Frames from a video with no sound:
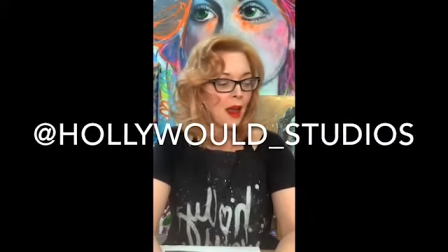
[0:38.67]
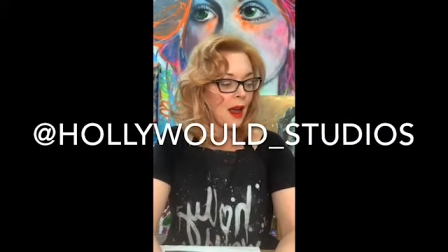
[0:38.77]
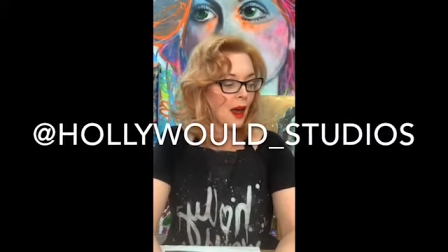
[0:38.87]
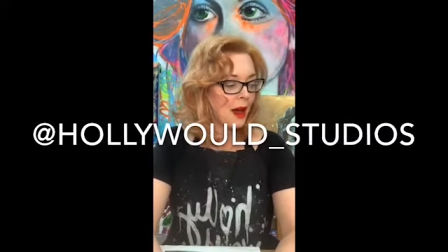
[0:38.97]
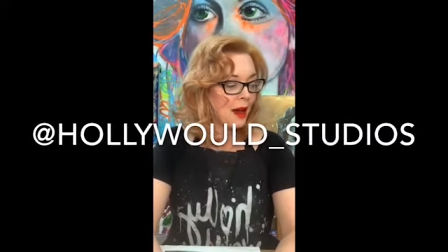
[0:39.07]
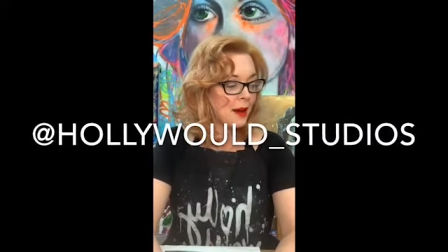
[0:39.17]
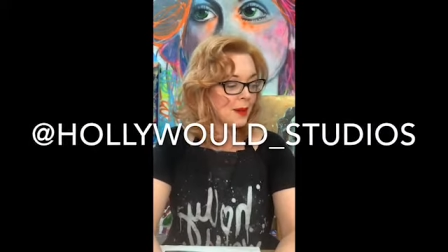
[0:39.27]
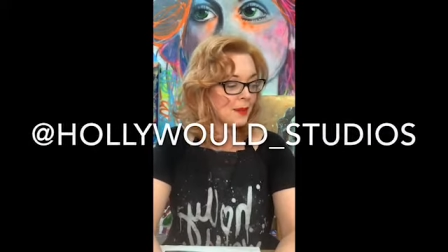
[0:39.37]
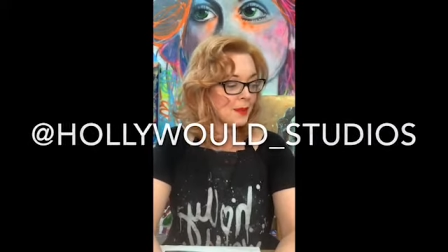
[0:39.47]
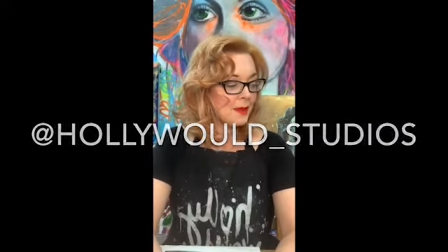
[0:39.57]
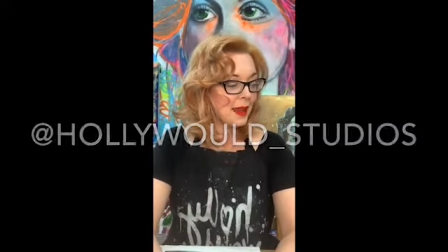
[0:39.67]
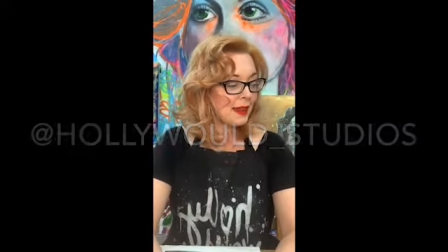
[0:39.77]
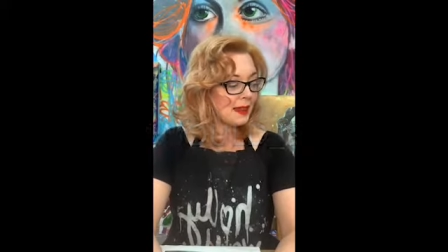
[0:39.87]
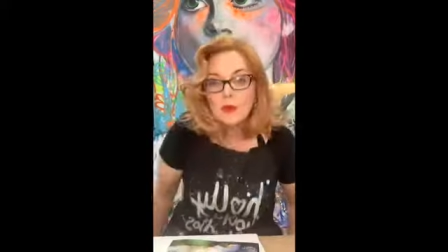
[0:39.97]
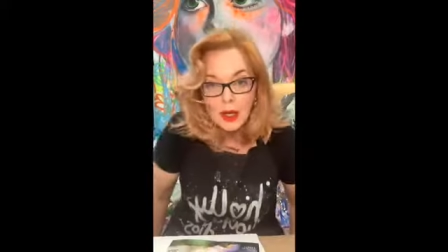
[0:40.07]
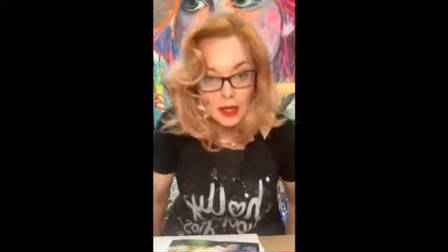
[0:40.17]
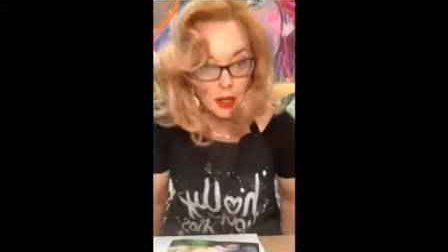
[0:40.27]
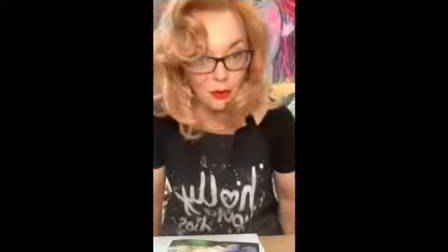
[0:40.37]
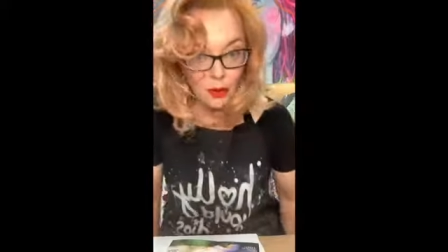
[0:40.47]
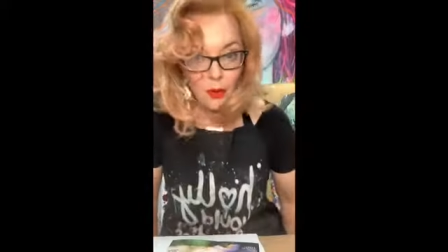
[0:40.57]
Many of
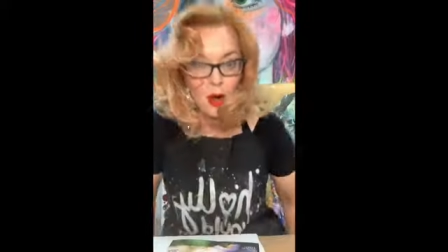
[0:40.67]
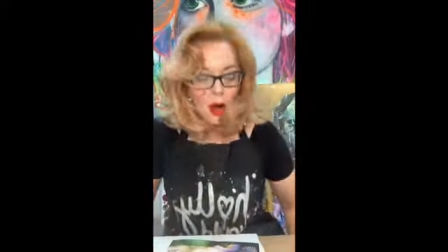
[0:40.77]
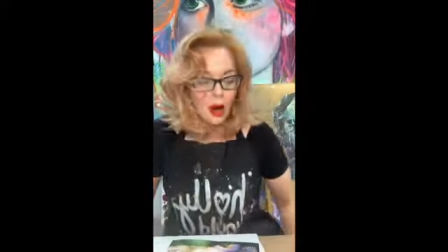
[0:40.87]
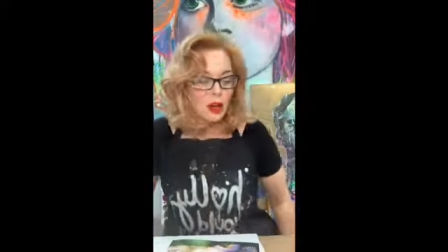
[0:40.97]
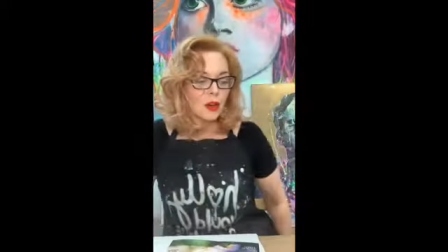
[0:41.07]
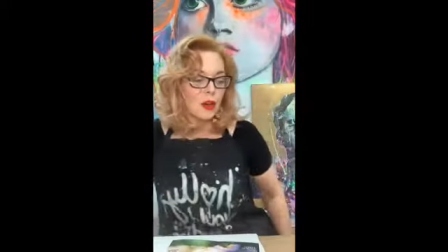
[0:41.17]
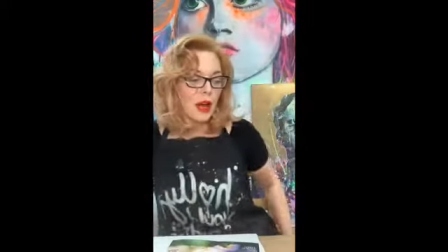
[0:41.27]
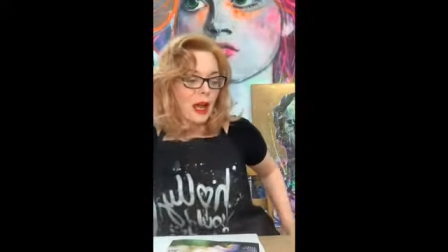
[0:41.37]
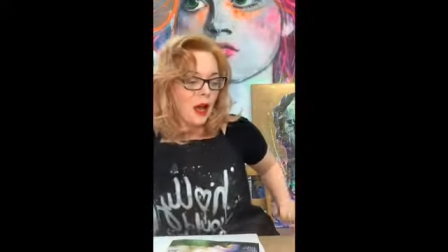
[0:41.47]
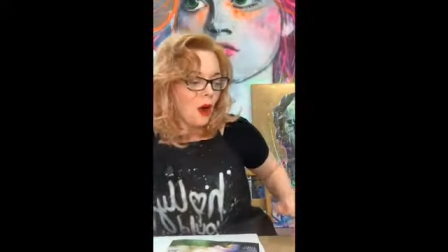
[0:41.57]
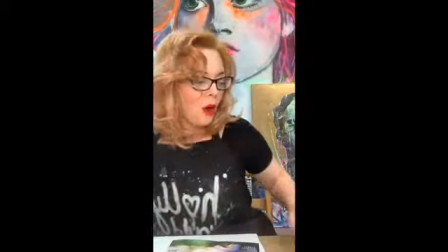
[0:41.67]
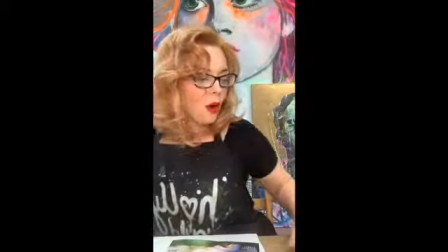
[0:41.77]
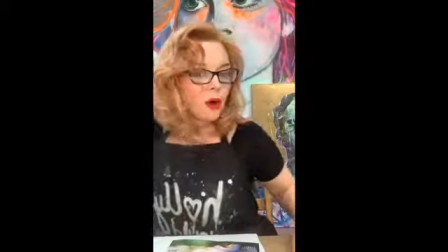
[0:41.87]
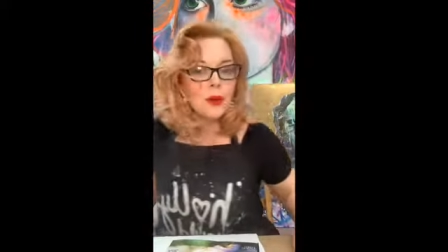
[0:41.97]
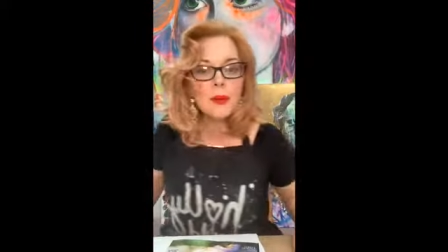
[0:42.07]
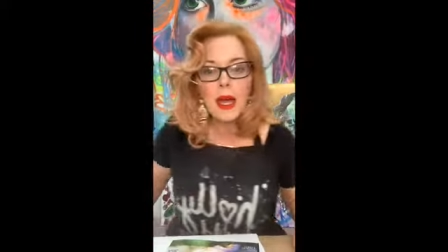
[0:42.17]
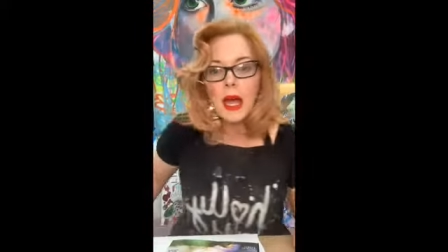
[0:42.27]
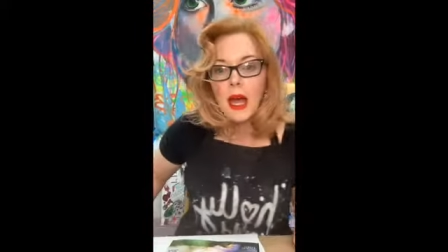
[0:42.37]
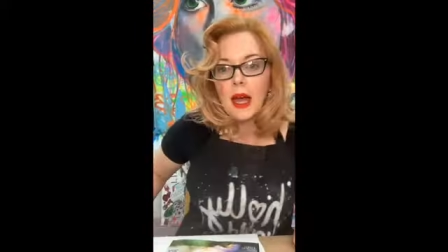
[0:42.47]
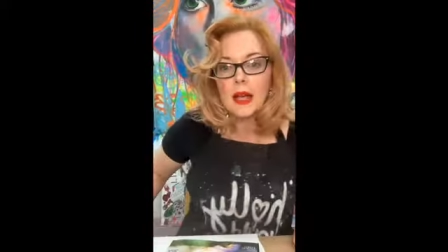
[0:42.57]
you're at home
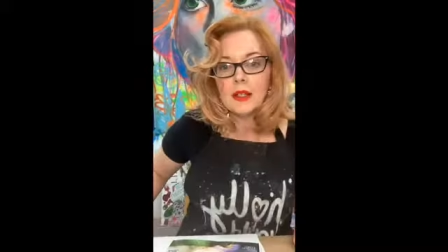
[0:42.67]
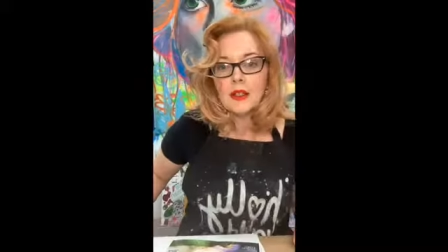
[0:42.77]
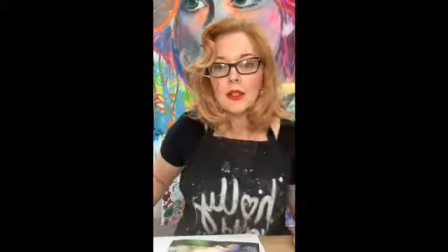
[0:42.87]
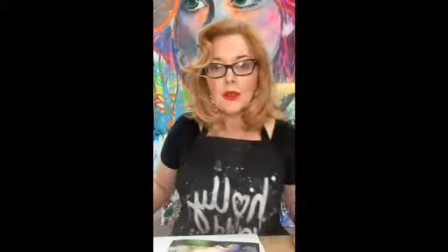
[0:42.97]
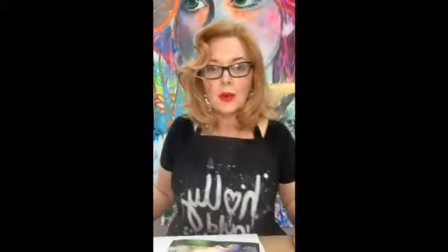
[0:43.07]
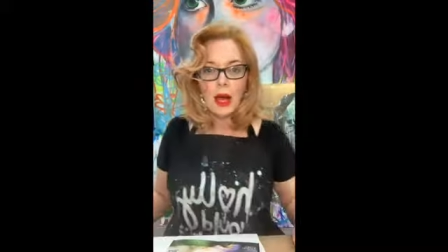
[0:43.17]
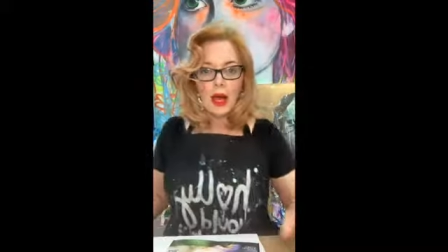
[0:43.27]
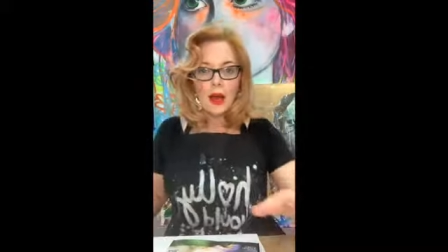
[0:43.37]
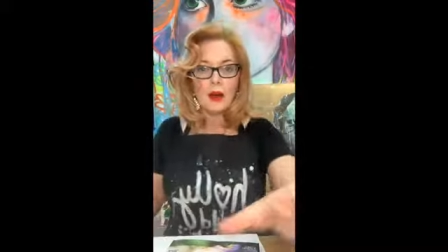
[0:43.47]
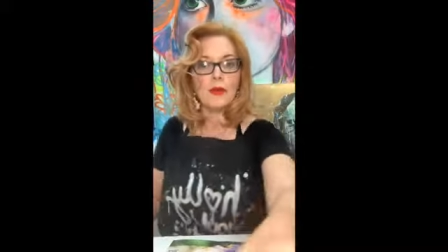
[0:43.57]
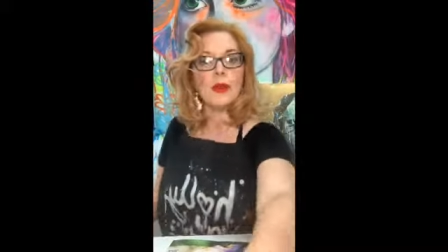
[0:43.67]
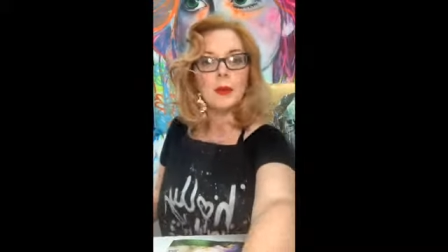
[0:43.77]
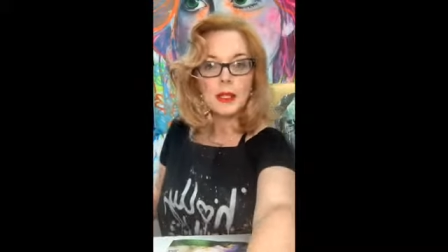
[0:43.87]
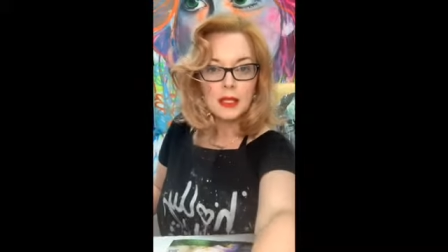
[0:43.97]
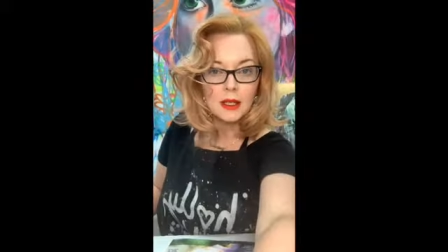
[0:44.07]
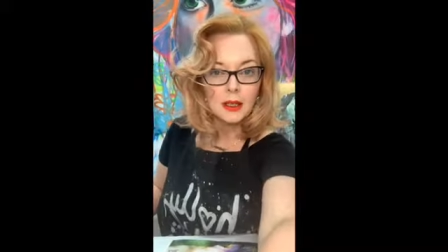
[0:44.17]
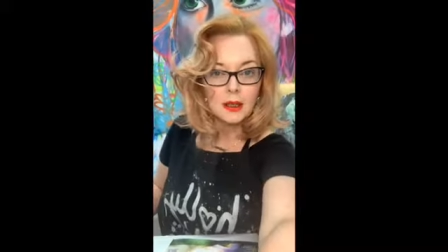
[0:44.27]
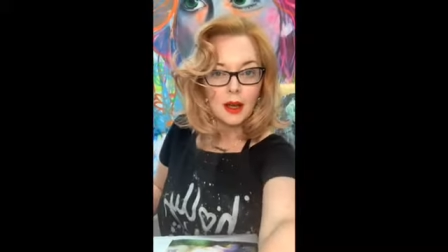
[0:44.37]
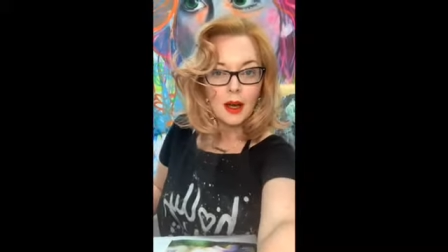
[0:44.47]
and you have limited